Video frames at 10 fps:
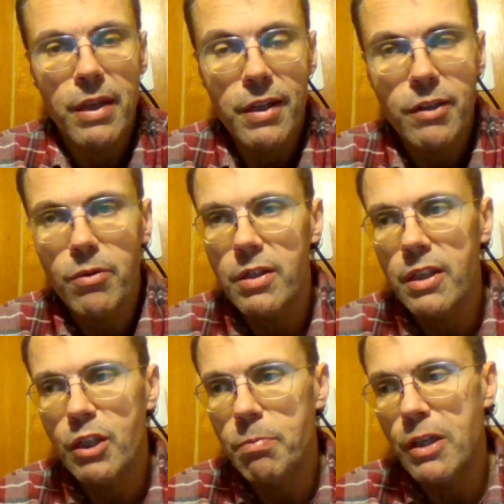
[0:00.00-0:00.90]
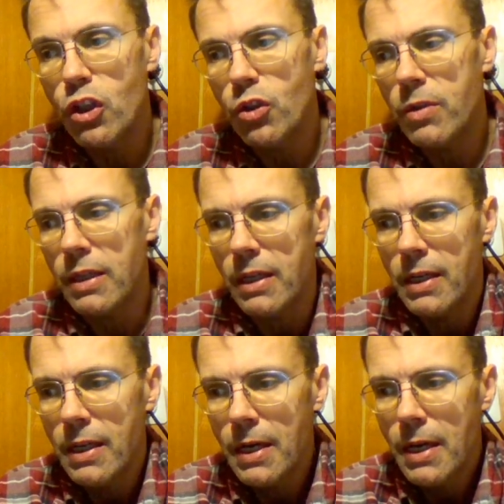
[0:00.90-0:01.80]
This was his specialty.
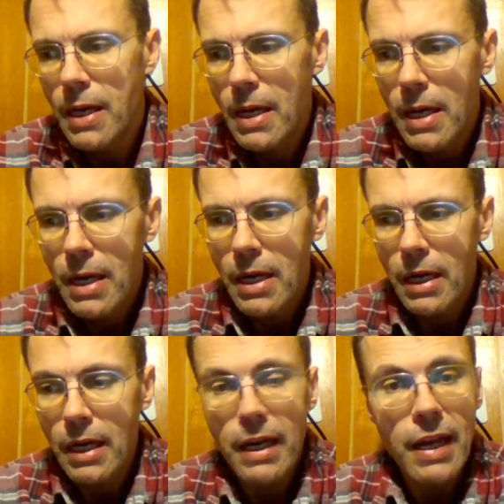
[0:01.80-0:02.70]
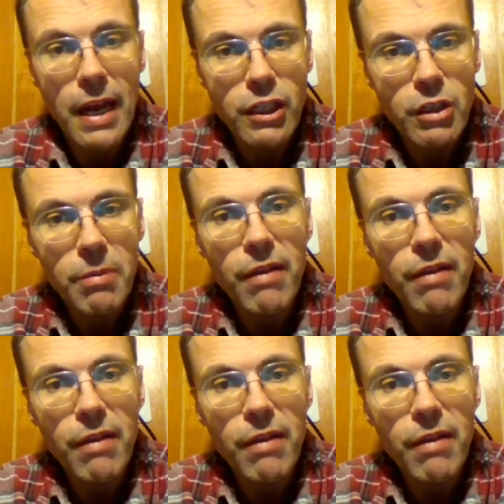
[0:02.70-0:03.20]
And asking me